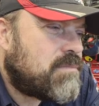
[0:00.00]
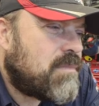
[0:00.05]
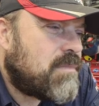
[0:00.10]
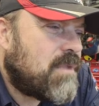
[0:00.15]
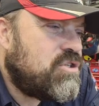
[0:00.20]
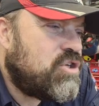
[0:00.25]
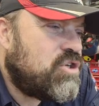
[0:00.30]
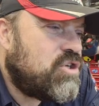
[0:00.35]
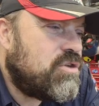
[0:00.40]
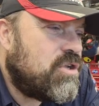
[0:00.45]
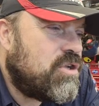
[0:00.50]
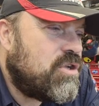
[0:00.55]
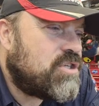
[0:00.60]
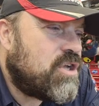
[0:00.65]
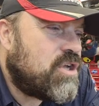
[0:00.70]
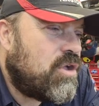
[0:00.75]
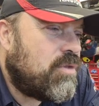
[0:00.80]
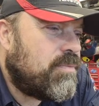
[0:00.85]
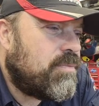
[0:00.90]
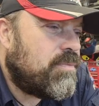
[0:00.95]
John
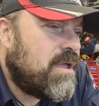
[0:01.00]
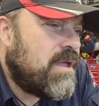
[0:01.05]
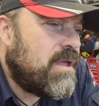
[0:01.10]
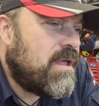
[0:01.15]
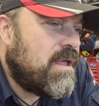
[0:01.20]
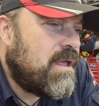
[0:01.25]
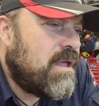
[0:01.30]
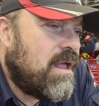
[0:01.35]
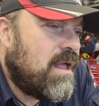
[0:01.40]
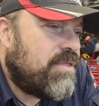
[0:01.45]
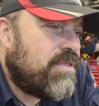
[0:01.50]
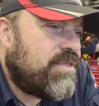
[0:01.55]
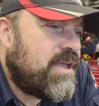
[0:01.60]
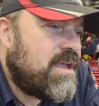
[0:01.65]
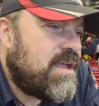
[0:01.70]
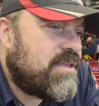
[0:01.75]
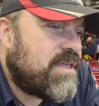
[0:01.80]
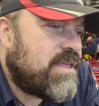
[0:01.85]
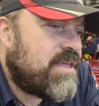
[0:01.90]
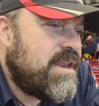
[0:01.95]
Nuttall,
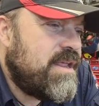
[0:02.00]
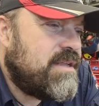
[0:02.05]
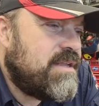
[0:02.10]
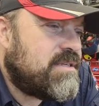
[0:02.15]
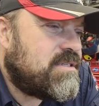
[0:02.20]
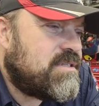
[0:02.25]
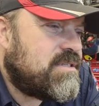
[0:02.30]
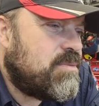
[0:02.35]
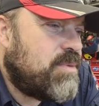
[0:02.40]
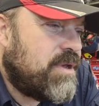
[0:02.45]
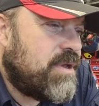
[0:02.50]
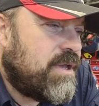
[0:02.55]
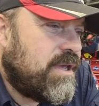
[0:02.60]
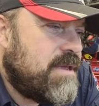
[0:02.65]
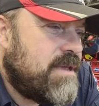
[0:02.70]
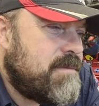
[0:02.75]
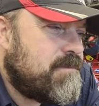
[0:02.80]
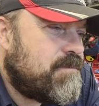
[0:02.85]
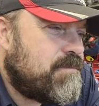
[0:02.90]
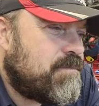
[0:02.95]
think there needs to
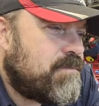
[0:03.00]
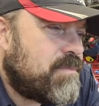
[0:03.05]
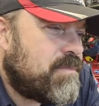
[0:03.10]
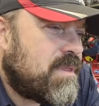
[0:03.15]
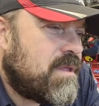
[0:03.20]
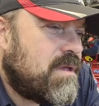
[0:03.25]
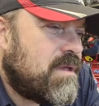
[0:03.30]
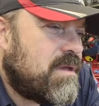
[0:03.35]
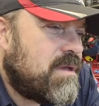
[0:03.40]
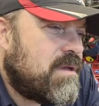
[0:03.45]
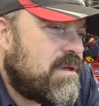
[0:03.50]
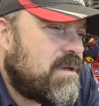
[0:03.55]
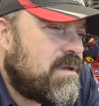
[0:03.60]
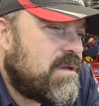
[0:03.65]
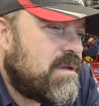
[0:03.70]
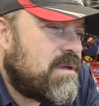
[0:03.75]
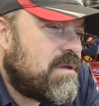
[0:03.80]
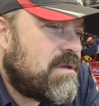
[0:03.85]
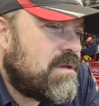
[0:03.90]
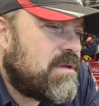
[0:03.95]
be
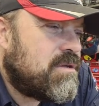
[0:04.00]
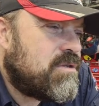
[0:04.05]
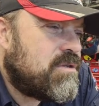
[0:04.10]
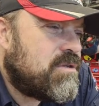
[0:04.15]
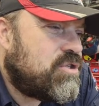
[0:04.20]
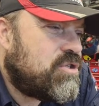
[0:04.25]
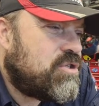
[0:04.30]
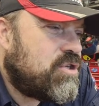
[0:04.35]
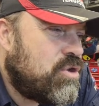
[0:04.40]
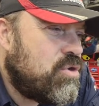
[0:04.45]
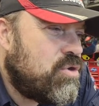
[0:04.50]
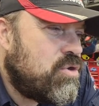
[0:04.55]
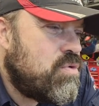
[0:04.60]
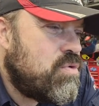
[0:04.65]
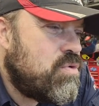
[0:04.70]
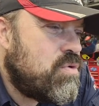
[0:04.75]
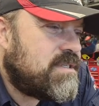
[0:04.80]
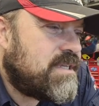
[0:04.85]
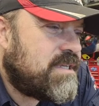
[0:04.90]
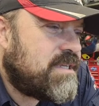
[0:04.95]

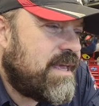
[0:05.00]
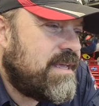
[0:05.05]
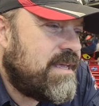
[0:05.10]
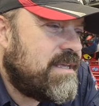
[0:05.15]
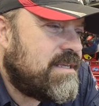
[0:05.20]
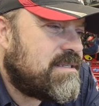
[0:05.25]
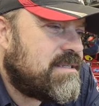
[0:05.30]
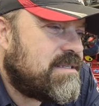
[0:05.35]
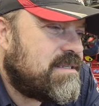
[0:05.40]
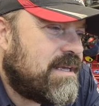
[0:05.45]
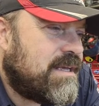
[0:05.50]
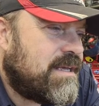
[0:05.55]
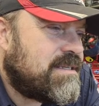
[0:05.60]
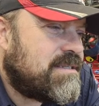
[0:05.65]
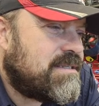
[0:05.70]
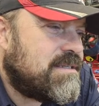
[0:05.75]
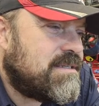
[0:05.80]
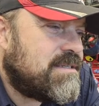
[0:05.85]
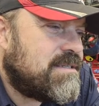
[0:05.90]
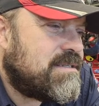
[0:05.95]
2 taste
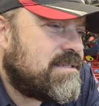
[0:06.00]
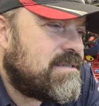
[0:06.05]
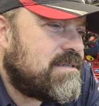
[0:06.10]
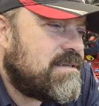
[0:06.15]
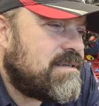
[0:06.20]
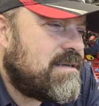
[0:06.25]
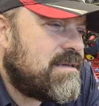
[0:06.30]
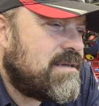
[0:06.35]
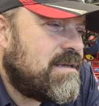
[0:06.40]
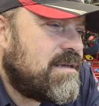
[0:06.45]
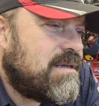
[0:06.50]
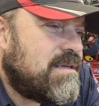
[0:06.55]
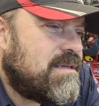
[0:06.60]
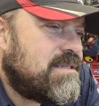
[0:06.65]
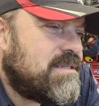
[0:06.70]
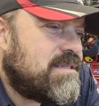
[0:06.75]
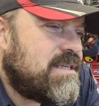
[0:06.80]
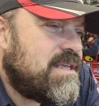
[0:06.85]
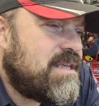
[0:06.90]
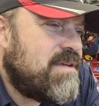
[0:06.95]
testers.
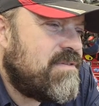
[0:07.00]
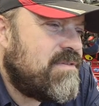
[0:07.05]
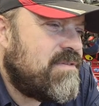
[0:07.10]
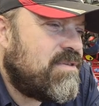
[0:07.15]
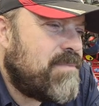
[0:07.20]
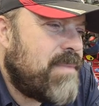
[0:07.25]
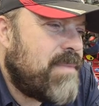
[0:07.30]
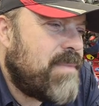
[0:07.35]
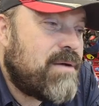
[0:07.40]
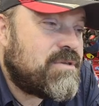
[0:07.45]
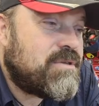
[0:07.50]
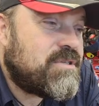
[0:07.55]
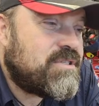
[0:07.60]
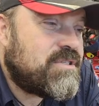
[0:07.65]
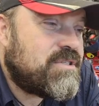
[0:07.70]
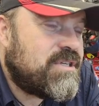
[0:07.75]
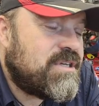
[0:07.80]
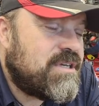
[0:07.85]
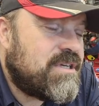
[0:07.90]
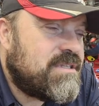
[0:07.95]
See if the mouse
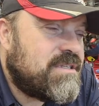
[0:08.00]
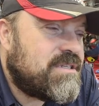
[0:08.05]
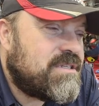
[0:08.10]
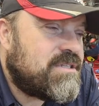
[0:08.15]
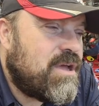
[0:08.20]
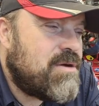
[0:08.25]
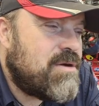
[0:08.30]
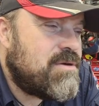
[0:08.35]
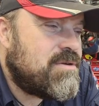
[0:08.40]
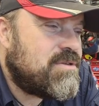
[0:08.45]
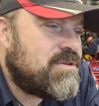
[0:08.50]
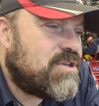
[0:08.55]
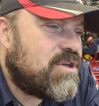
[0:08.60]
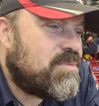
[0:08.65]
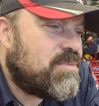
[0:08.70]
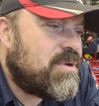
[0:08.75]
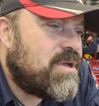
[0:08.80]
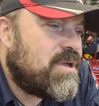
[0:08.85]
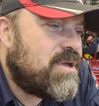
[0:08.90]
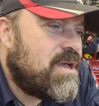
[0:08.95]
turns its nose up
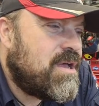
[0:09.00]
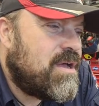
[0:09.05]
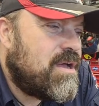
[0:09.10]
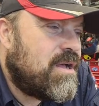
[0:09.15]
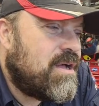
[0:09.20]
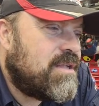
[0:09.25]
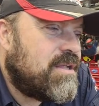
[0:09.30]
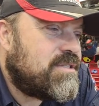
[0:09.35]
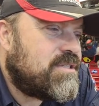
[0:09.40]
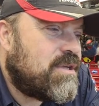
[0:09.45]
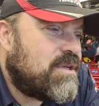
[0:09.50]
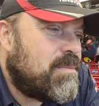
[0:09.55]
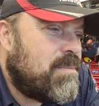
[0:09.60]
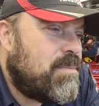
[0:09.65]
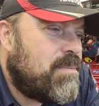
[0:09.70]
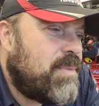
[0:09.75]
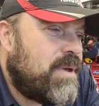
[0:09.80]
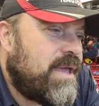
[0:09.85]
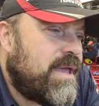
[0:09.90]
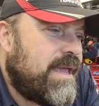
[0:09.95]
at some
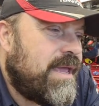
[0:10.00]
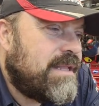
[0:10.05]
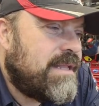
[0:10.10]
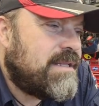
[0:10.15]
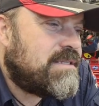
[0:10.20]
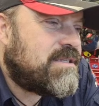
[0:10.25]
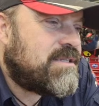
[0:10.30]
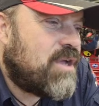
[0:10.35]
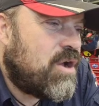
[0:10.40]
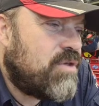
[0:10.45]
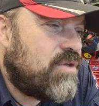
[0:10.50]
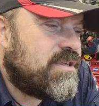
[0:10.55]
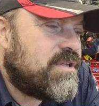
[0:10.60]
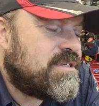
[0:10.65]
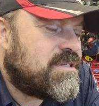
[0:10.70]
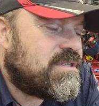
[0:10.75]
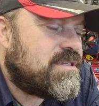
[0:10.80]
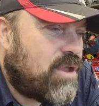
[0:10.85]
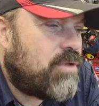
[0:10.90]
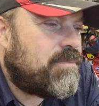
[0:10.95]
but eats others.
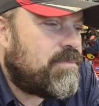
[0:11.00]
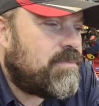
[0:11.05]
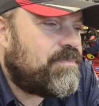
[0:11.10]
Lol.